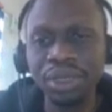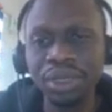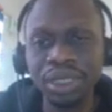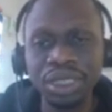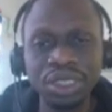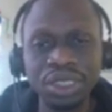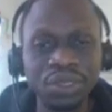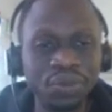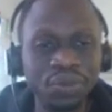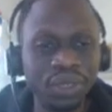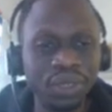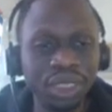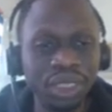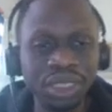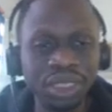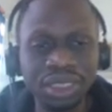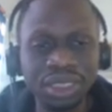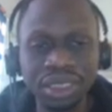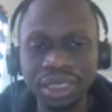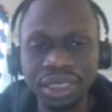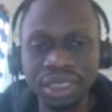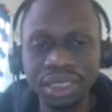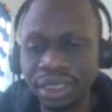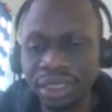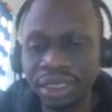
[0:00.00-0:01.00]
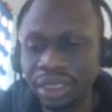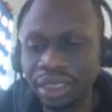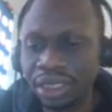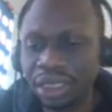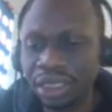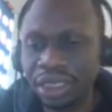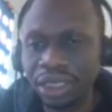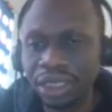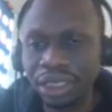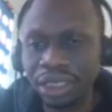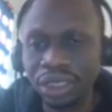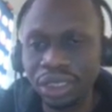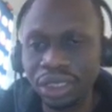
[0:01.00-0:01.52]
strings.
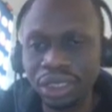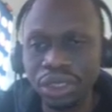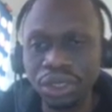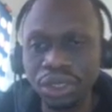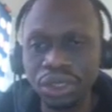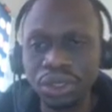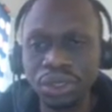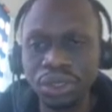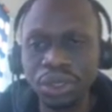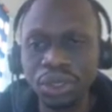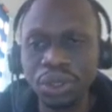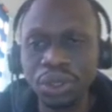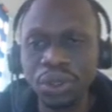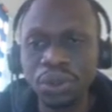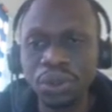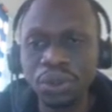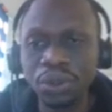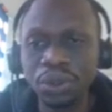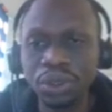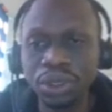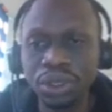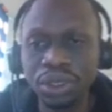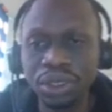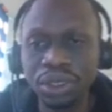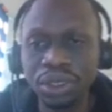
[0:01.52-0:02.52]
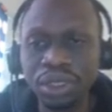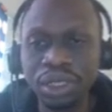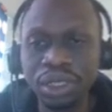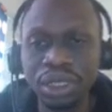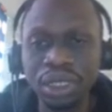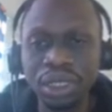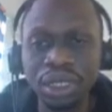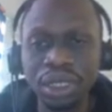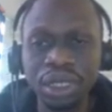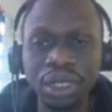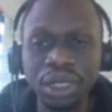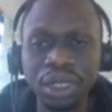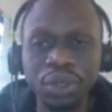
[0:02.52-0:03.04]
So
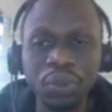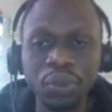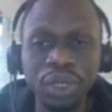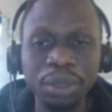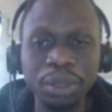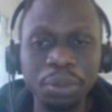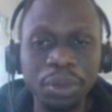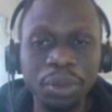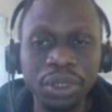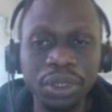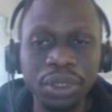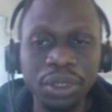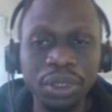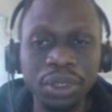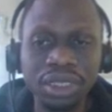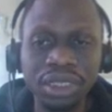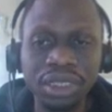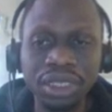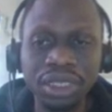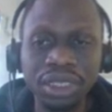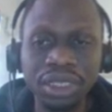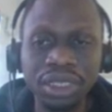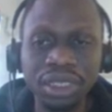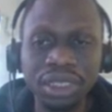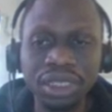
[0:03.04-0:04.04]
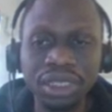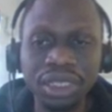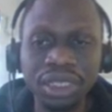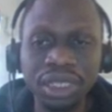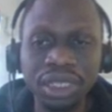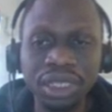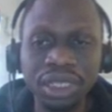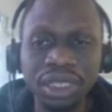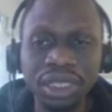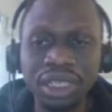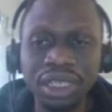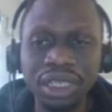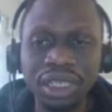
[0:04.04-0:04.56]
import the
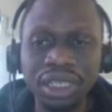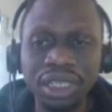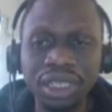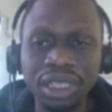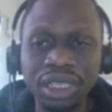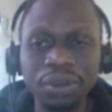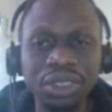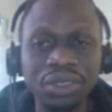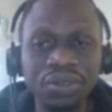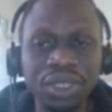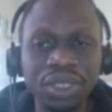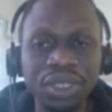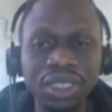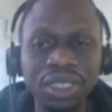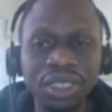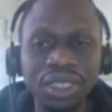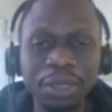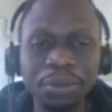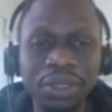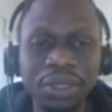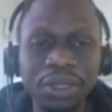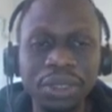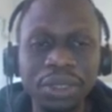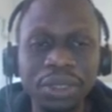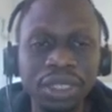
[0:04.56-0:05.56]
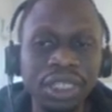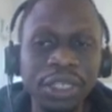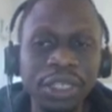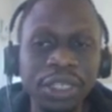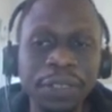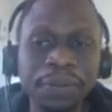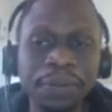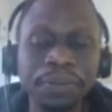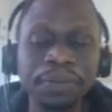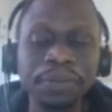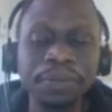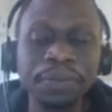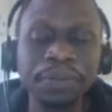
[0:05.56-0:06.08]
it from the string template.
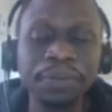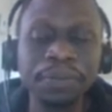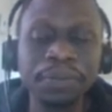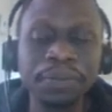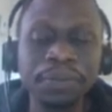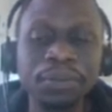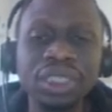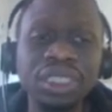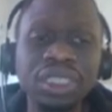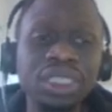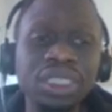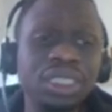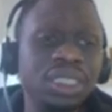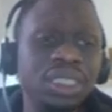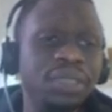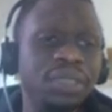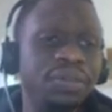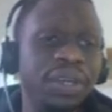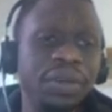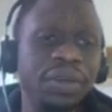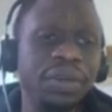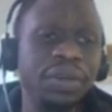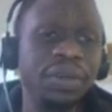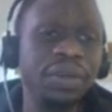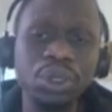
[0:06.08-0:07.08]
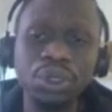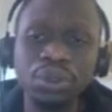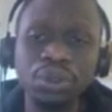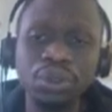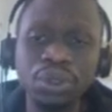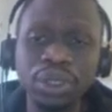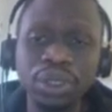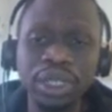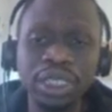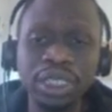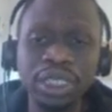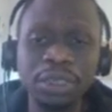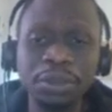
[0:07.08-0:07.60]
This is very
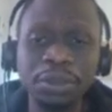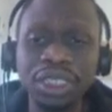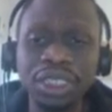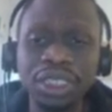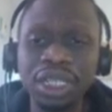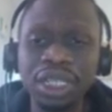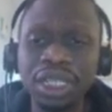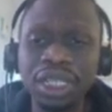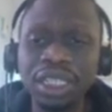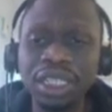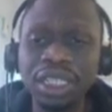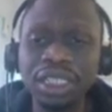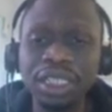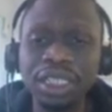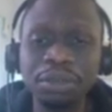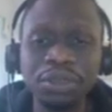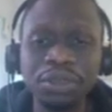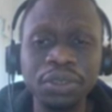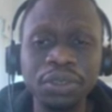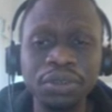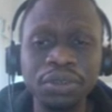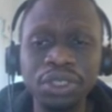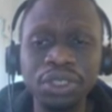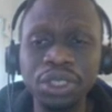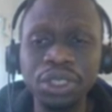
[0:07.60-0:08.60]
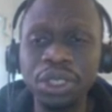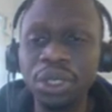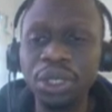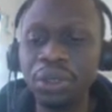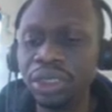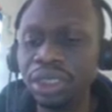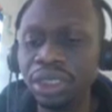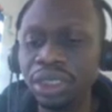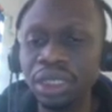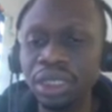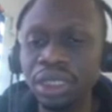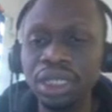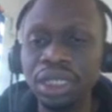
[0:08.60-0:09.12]
useful, especially in terms of
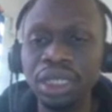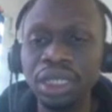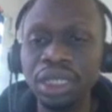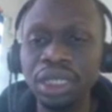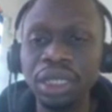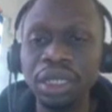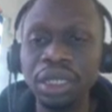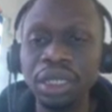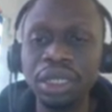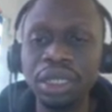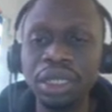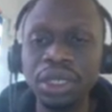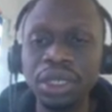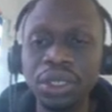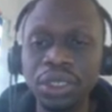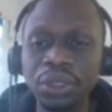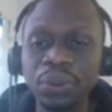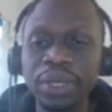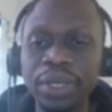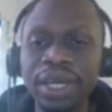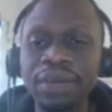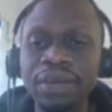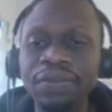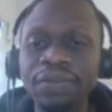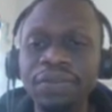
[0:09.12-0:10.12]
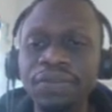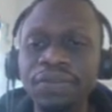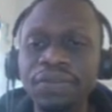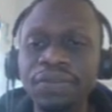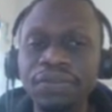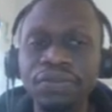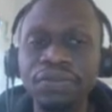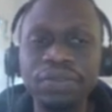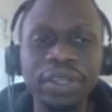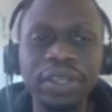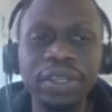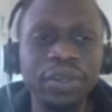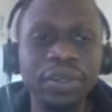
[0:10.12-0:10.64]
security, because we have
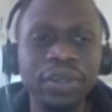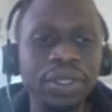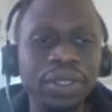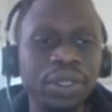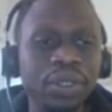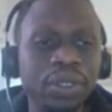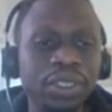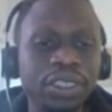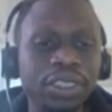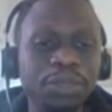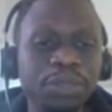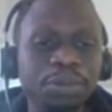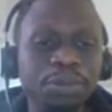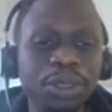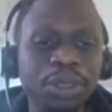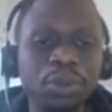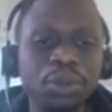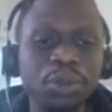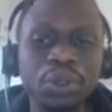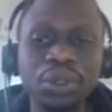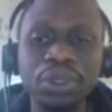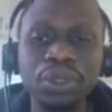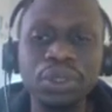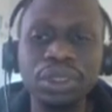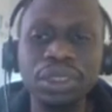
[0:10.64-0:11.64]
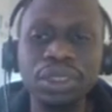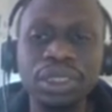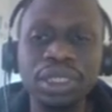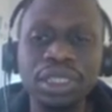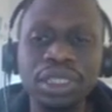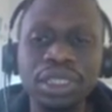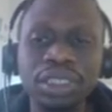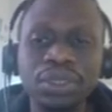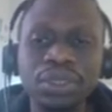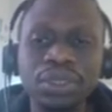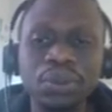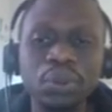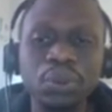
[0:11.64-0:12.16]
very naughty people
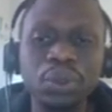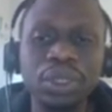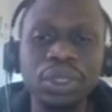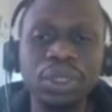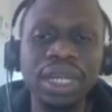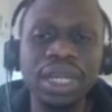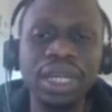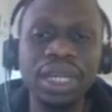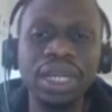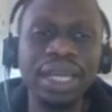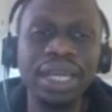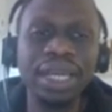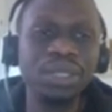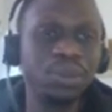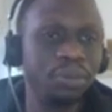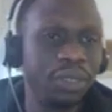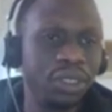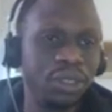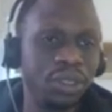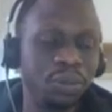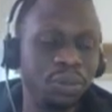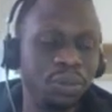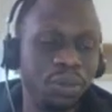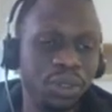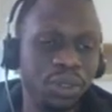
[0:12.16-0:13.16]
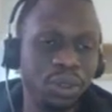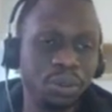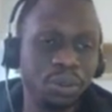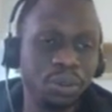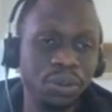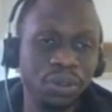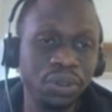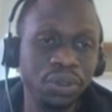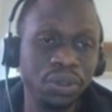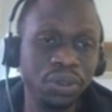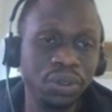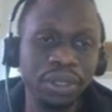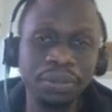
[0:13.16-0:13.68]
that will like to mess up with your
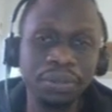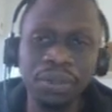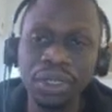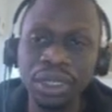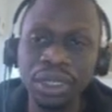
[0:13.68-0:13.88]
program